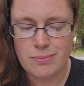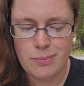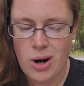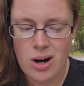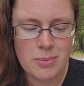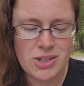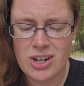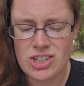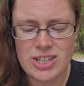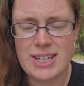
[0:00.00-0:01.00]

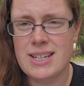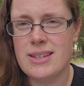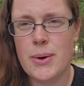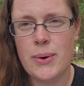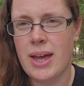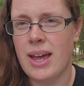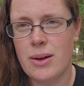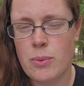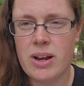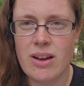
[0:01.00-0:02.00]
Parmesan cheese, okay,
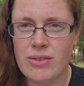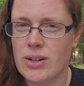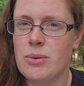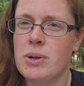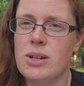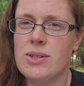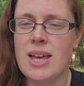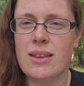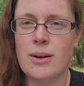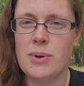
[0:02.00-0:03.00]
whatever. We use
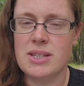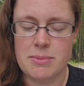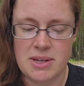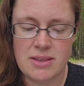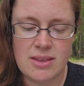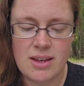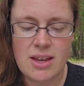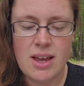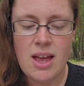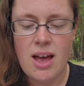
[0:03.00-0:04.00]
that like once a month.
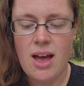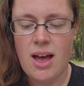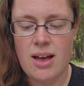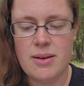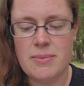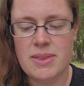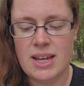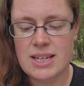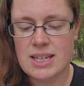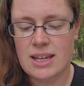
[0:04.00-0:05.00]

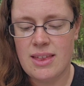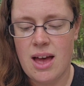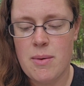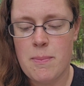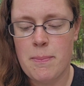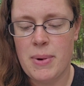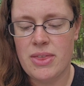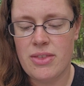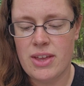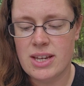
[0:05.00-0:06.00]
Things like that. But
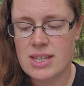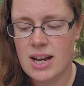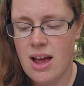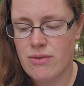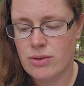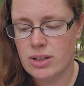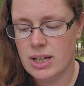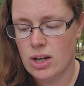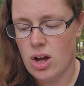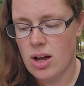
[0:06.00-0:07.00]
the things that have
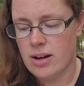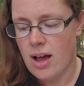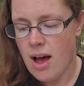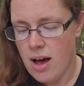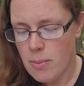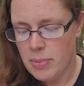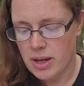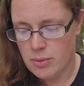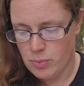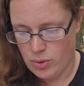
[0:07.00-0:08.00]
really gone up
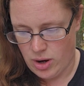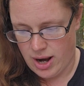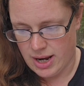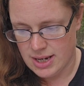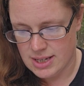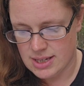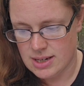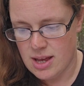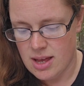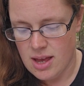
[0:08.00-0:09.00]
in price,
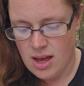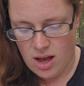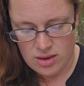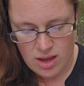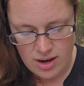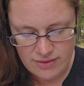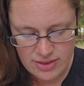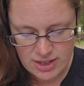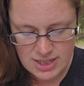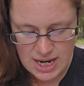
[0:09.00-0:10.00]
a lot of
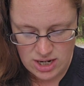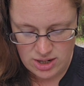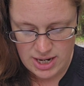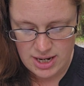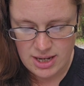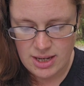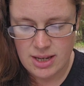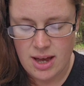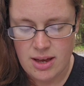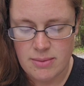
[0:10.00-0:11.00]
the dairy,
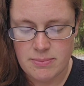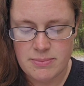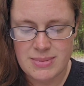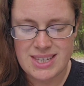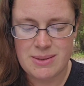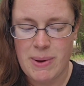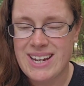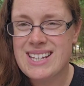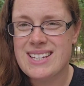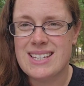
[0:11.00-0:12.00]

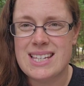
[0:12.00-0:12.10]
spices and